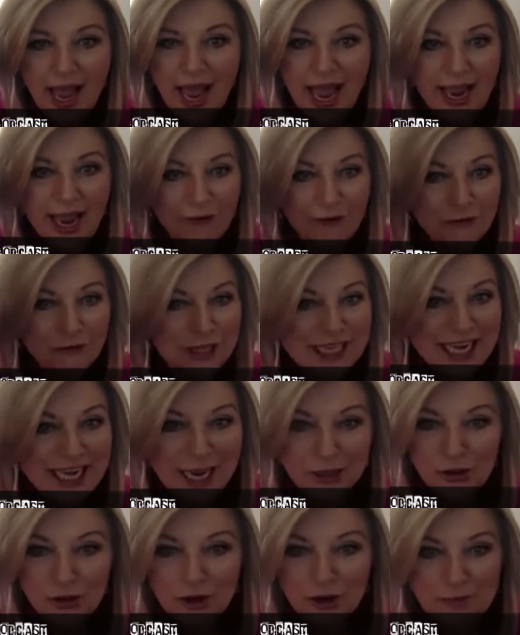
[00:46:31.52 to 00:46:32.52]
Every day I
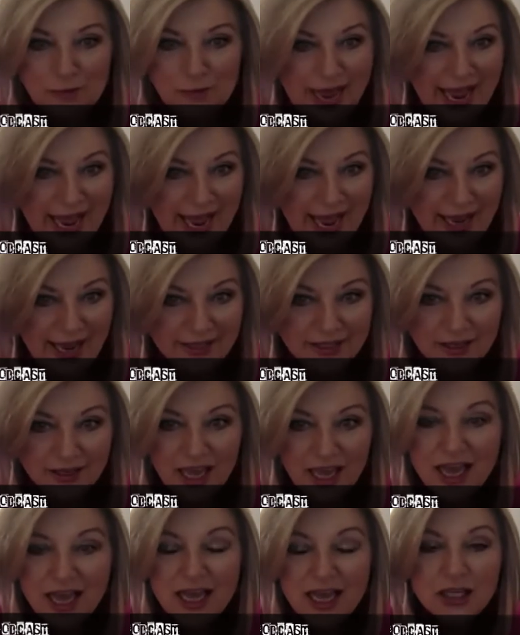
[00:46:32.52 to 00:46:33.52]
drove by it. Oh,
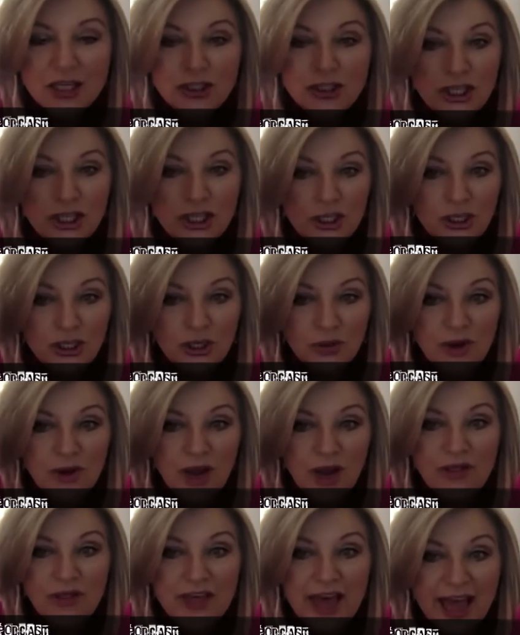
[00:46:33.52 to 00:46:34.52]
yeah. Do you
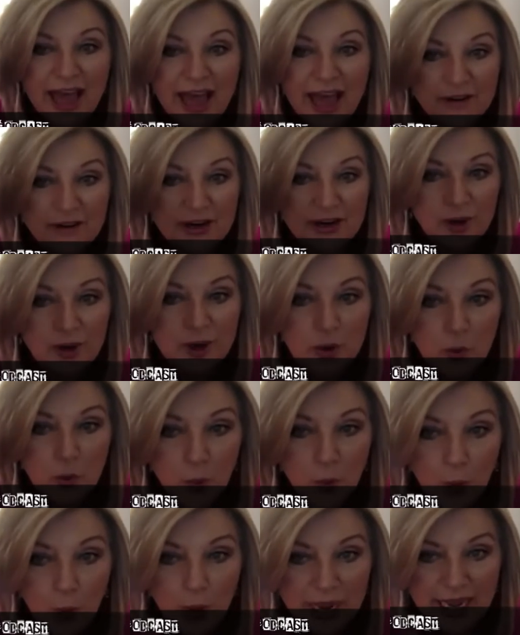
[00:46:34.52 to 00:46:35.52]
know that very
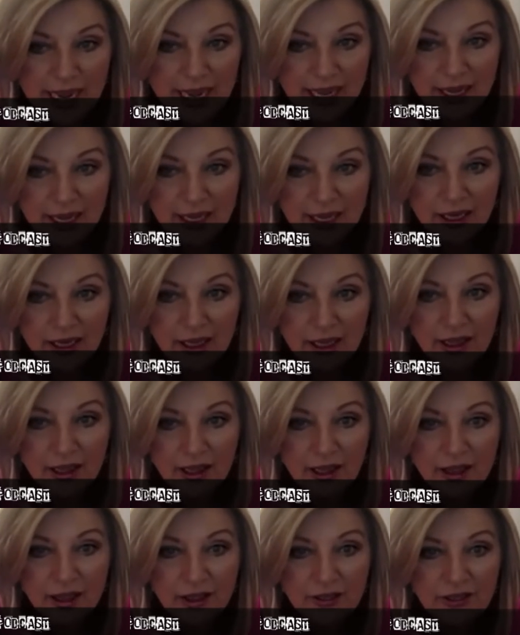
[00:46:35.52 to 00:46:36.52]
week
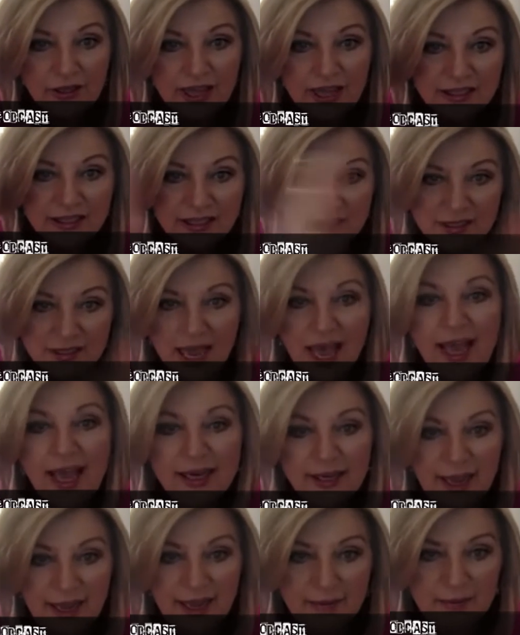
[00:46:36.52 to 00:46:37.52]
that sun
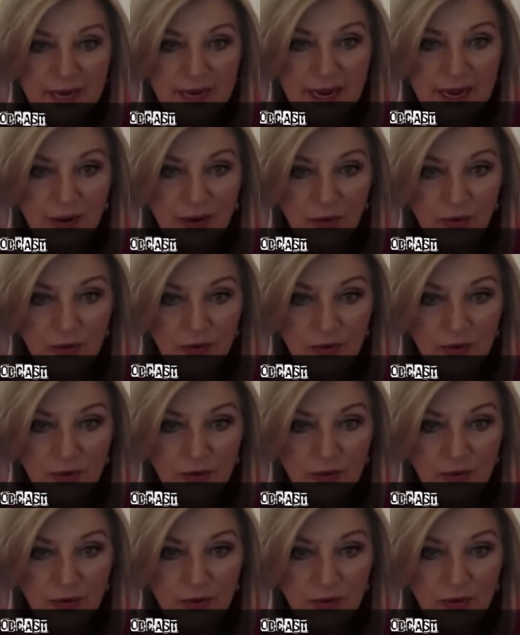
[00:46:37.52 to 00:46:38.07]
came down?